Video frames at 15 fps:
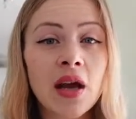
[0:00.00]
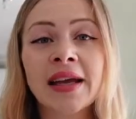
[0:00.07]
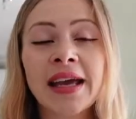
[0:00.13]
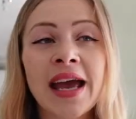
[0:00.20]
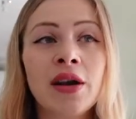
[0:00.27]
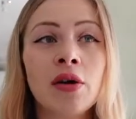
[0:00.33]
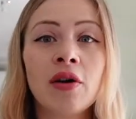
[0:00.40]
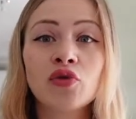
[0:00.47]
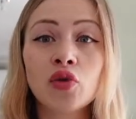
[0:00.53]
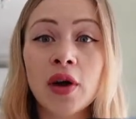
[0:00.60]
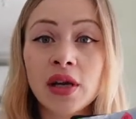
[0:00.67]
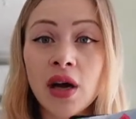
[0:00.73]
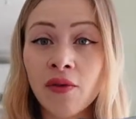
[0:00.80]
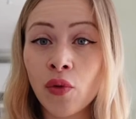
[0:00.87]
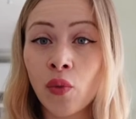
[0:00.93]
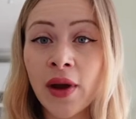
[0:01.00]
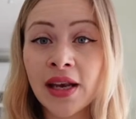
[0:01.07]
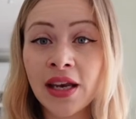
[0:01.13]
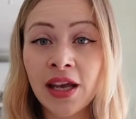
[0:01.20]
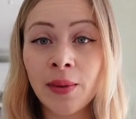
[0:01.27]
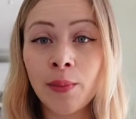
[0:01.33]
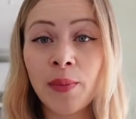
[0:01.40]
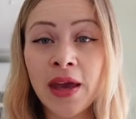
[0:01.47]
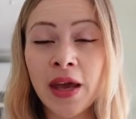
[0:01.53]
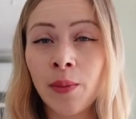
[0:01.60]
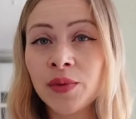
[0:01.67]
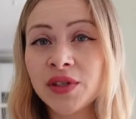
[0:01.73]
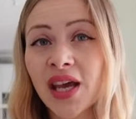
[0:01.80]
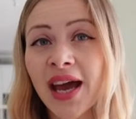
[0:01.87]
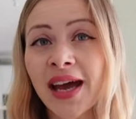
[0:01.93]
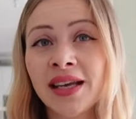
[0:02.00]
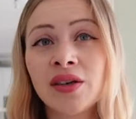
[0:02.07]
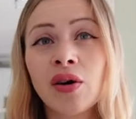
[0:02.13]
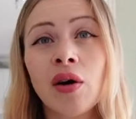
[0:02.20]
Again, I've tried other weaning bibs and